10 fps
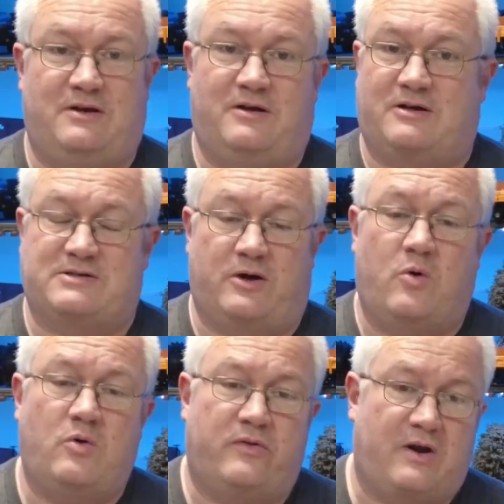like I say,
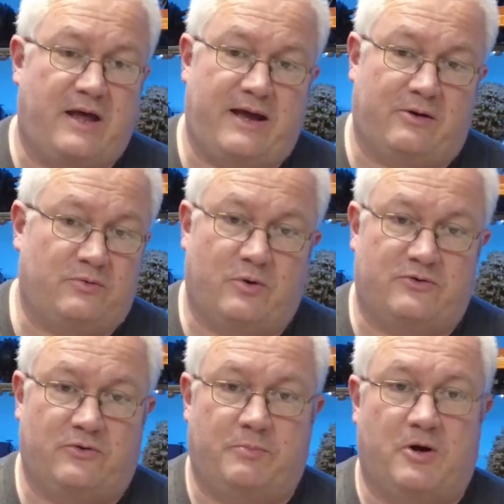all of the layouts were
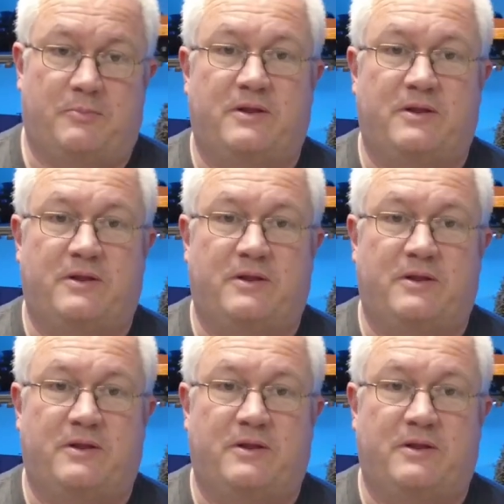superb,